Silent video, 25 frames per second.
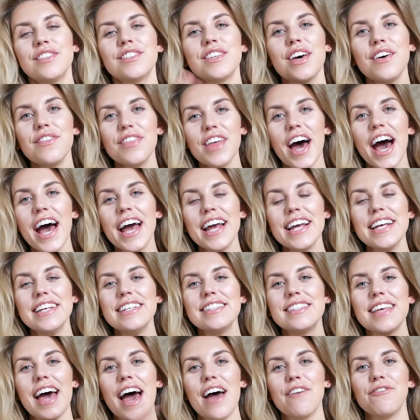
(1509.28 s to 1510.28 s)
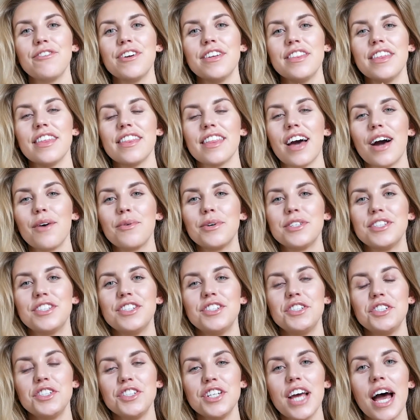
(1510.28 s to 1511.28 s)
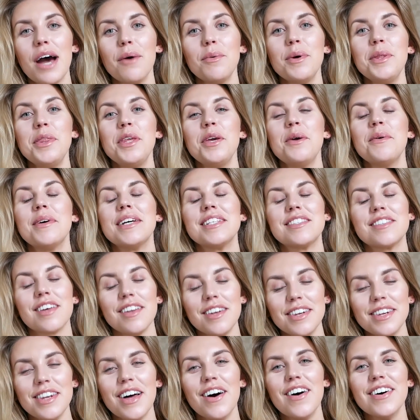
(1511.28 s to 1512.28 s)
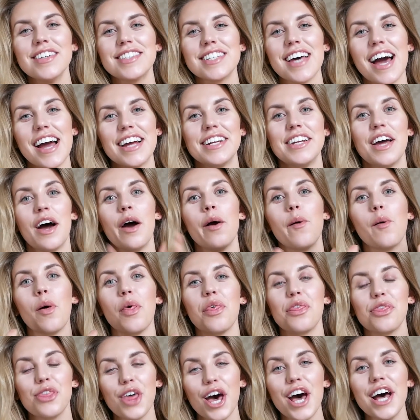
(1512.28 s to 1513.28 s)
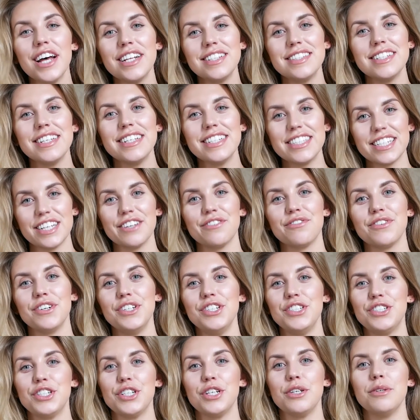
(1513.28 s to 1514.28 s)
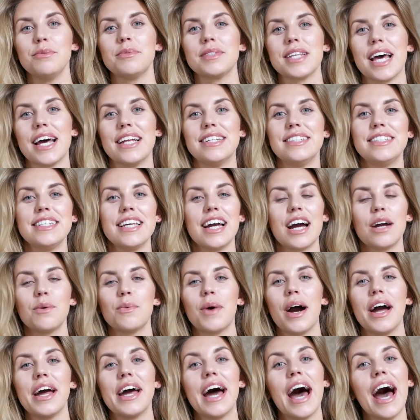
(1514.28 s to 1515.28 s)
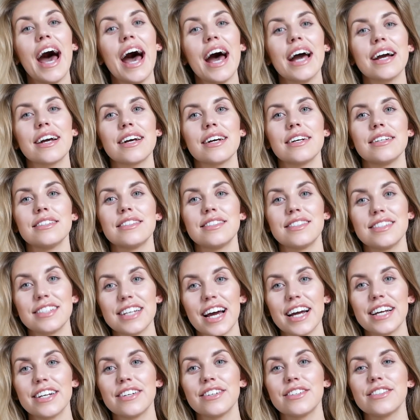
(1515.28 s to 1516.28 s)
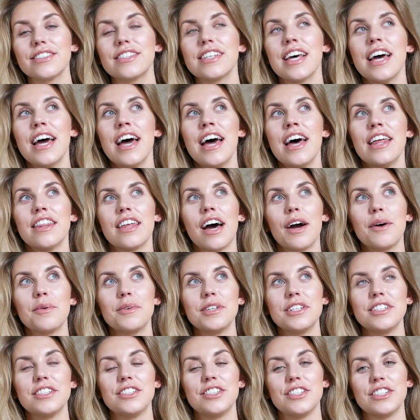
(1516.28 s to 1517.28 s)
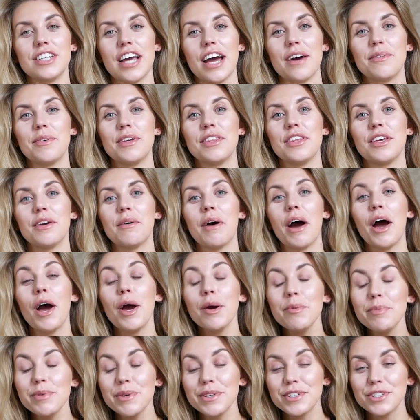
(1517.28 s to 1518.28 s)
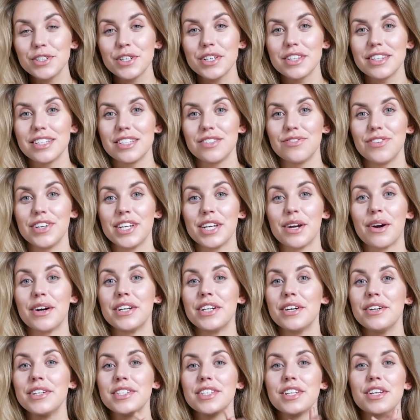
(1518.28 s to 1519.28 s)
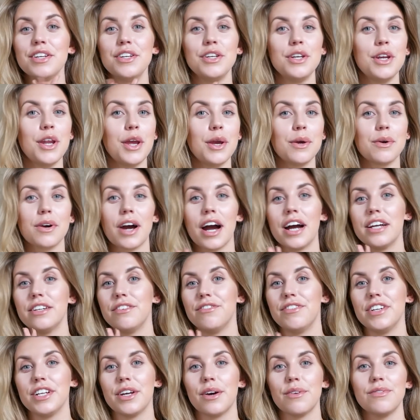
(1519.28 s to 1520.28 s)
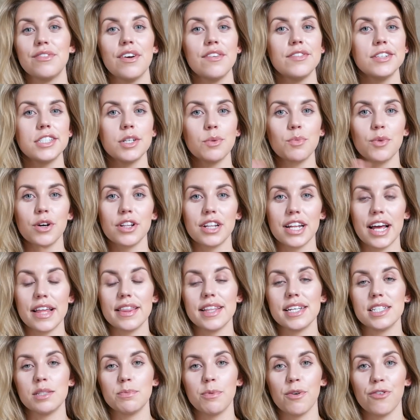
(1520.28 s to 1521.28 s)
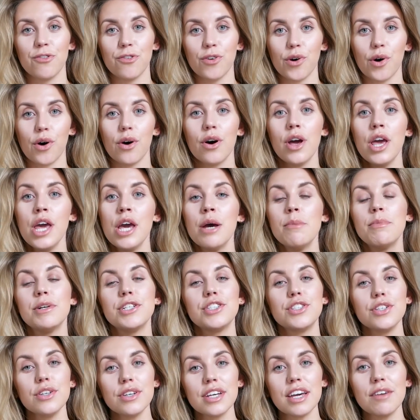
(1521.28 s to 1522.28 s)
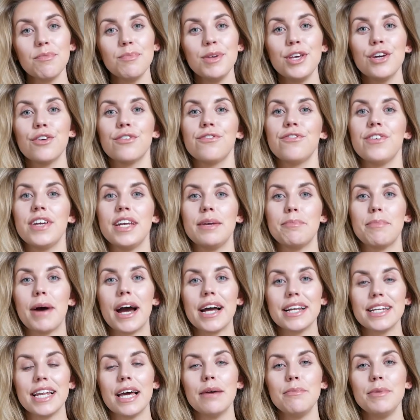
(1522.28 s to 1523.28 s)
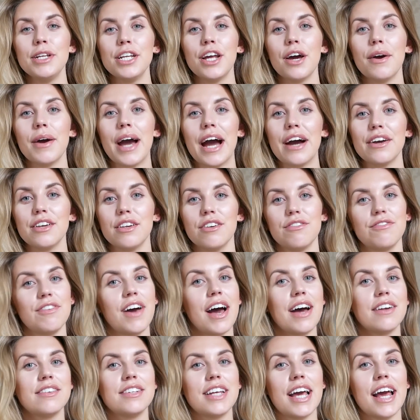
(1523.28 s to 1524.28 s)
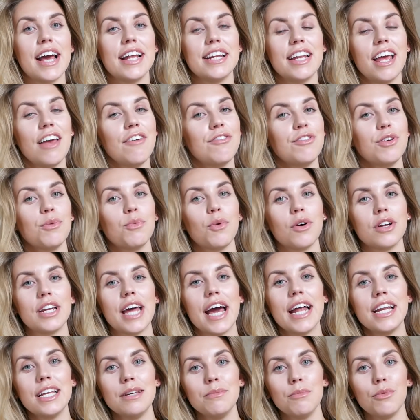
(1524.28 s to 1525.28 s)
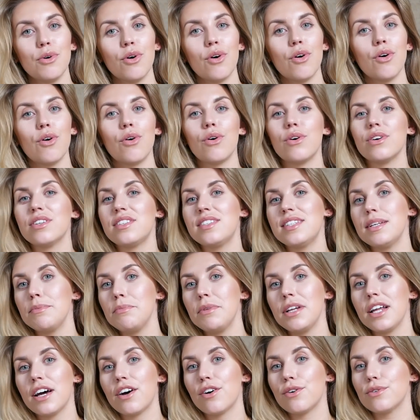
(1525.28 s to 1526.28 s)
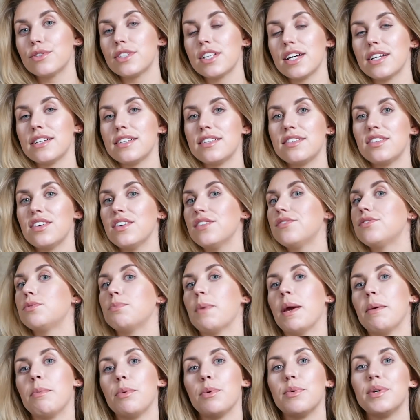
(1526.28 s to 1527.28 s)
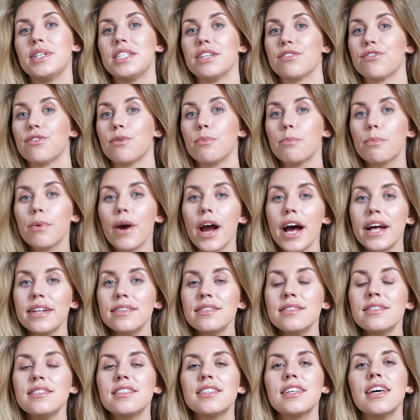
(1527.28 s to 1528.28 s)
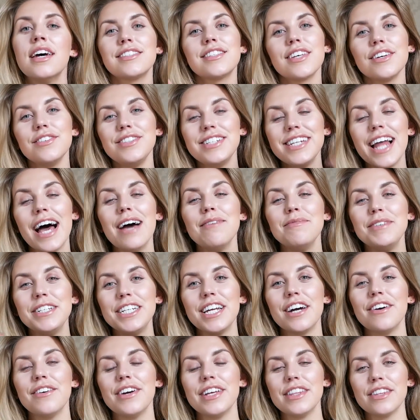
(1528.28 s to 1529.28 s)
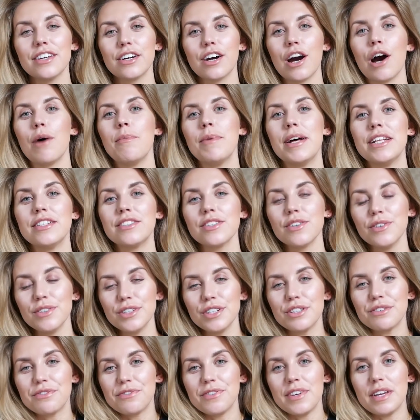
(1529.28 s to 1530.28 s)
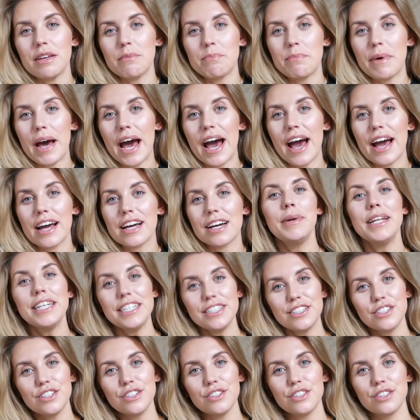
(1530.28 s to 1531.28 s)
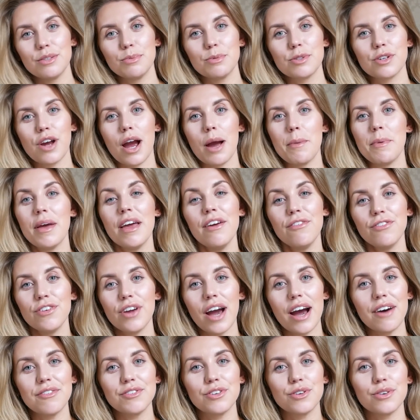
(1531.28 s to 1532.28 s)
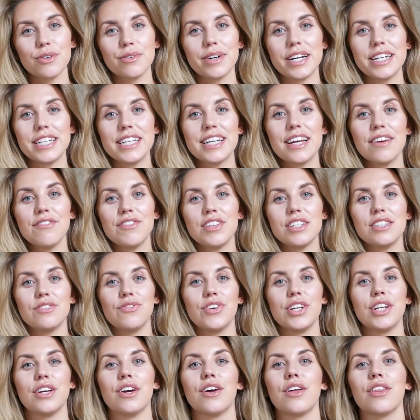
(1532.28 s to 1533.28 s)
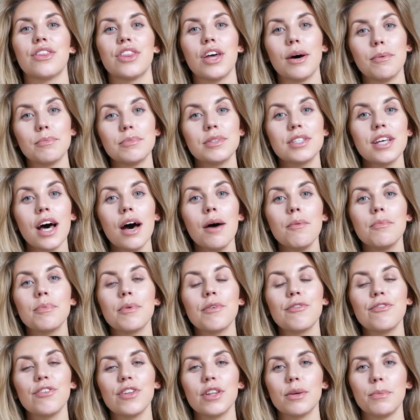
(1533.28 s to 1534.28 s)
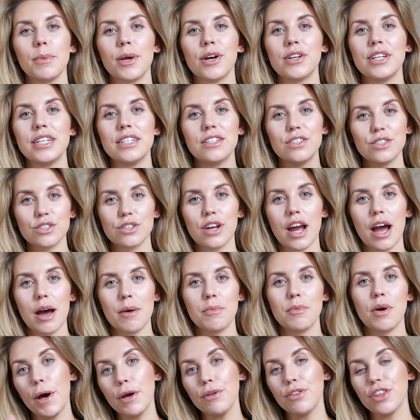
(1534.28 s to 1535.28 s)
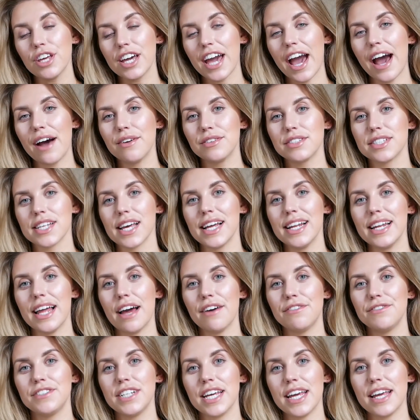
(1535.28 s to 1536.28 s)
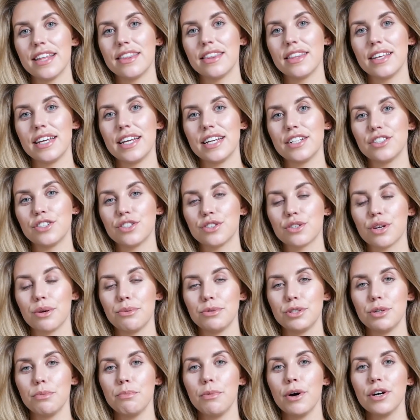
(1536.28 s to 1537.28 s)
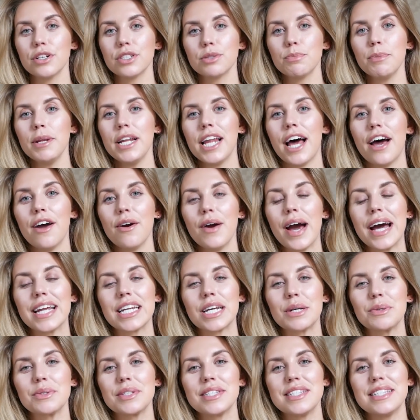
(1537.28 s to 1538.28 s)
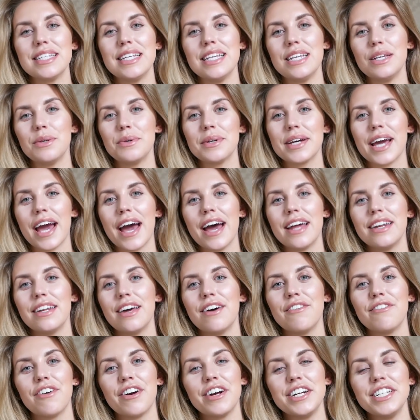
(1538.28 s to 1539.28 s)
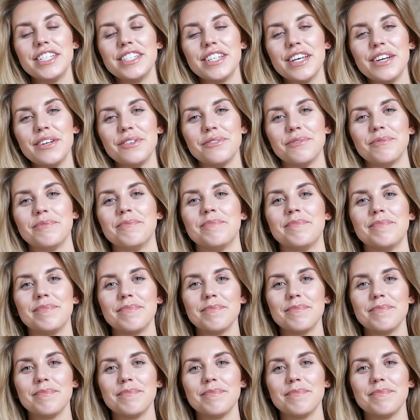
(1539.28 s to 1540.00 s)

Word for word: So that is everything that I wanted to share with you. It's a lot, I know, 30 different dupes and DIY hacks styles that I wanted to share with you. I hope you enjoyed this video. I know it's a new kind of video. I've never done one like this before, but do give me your feedback. Let me know how you found it and if you want any more or similar alternatives, maybe with different brands. So let me know in the comments or your feedback. Please do subscribe if you haven't already. Give this video a thumbs up. Follow me on Instagram. Both accounts are left in the description box below and I will see you again very soon.